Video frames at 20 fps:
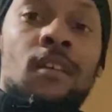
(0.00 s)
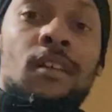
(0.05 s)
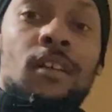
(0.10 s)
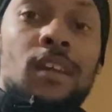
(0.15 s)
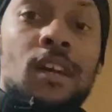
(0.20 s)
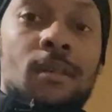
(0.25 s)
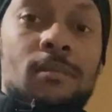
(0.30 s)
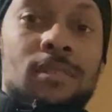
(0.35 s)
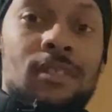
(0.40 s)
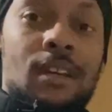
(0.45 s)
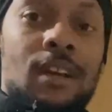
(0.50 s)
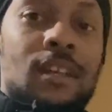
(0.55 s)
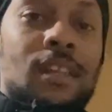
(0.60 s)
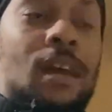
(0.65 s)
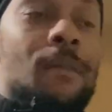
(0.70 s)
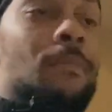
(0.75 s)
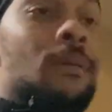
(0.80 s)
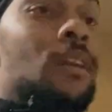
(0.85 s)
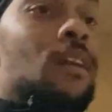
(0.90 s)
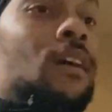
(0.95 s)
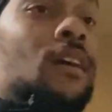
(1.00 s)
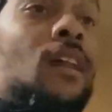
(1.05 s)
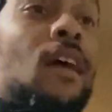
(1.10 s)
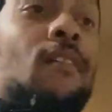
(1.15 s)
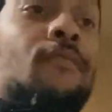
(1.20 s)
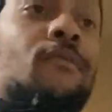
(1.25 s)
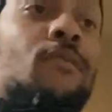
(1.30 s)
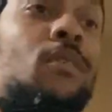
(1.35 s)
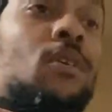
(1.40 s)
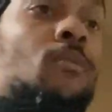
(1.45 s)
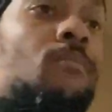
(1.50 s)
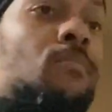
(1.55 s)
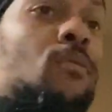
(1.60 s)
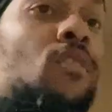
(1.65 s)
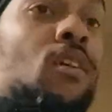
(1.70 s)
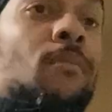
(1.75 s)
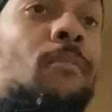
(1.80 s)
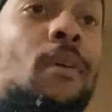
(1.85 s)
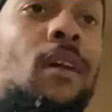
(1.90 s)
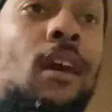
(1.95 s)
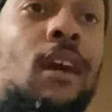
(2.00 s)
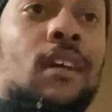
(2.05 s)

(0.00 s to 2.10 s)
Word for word: You know what I'm saying? They been looking out for your boy, man.